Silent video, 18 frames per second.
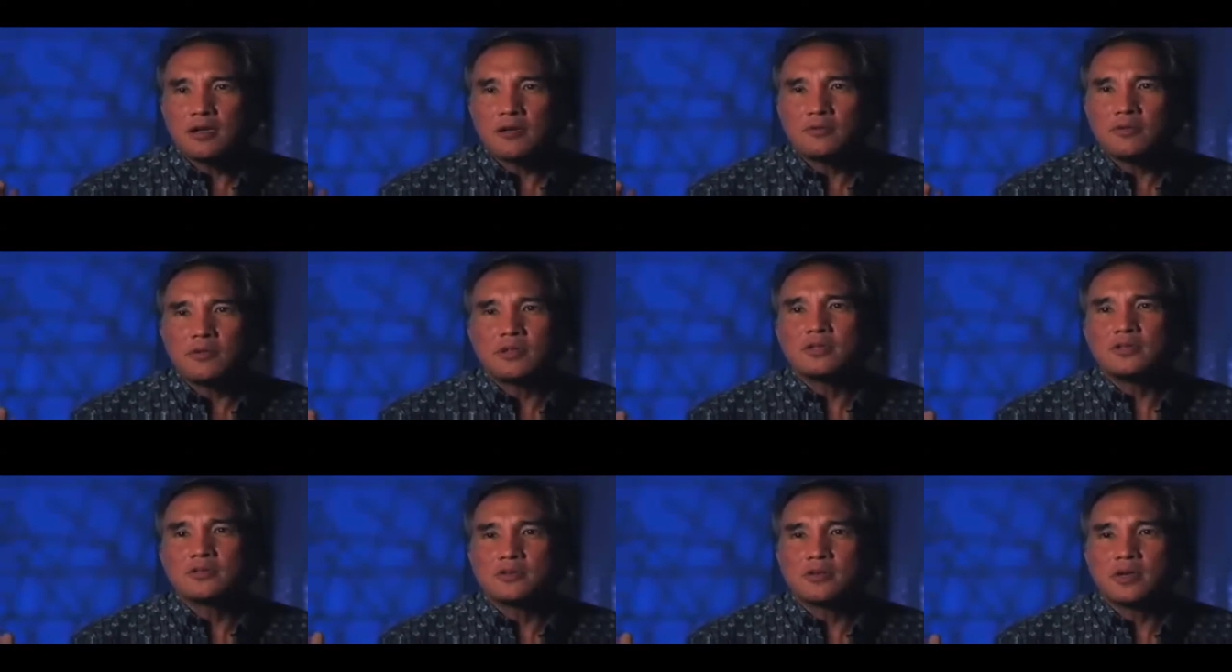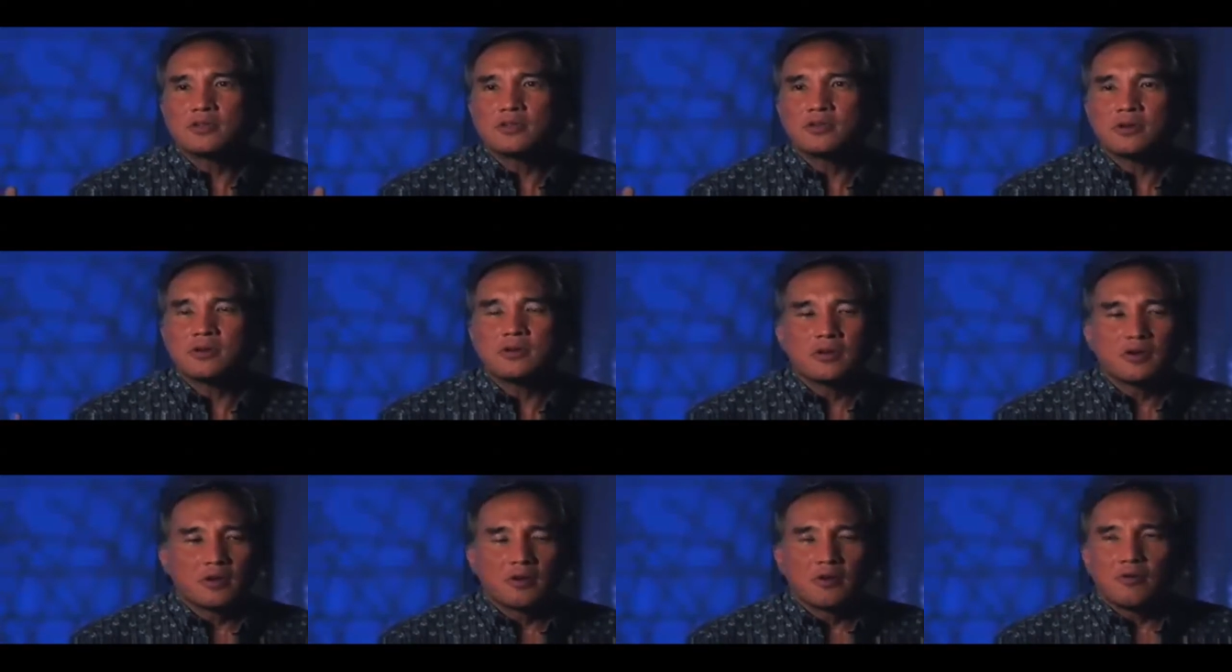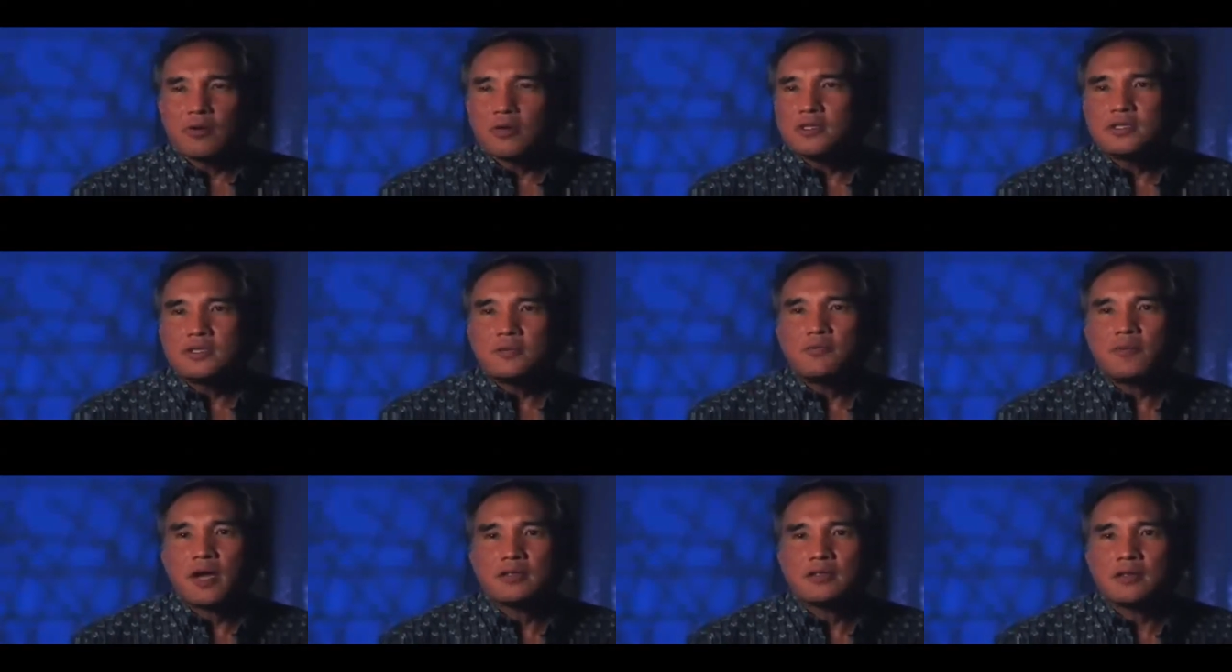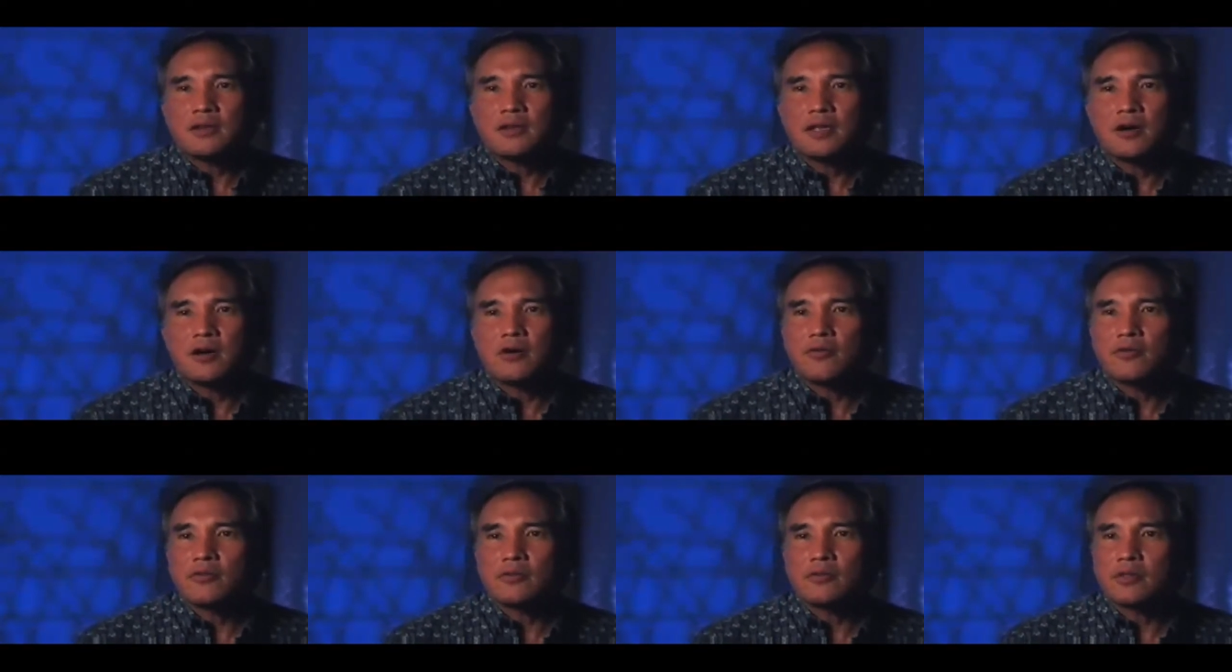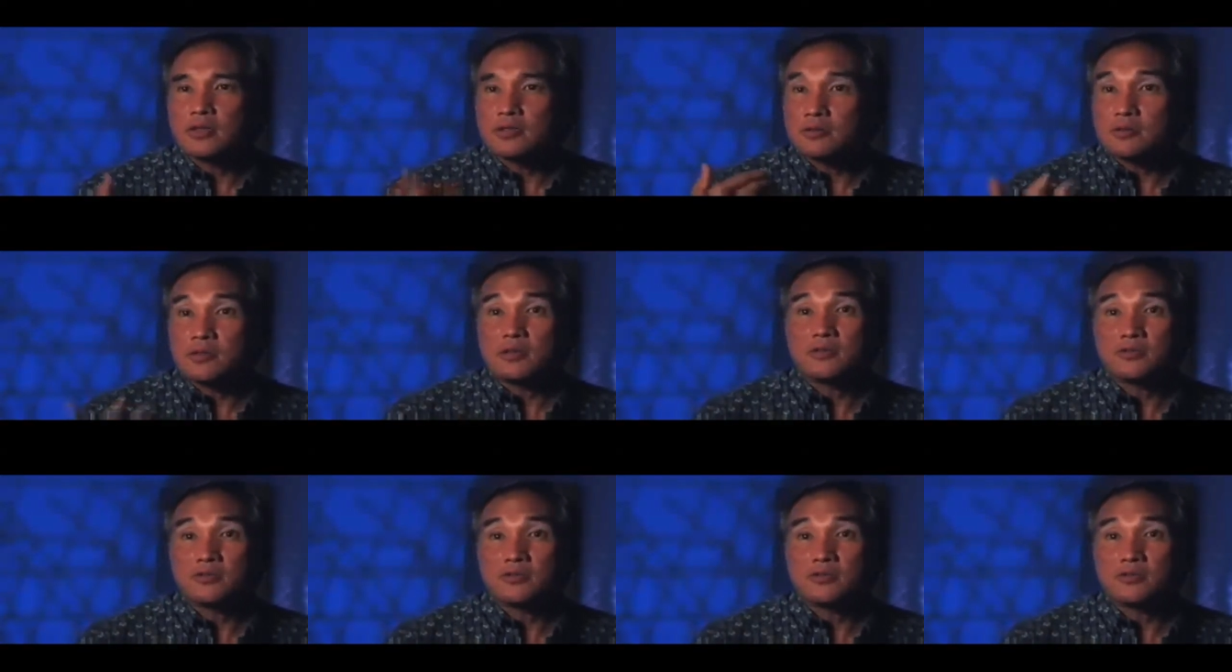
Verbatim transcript: community structure. What is the impact on health? You know, the, the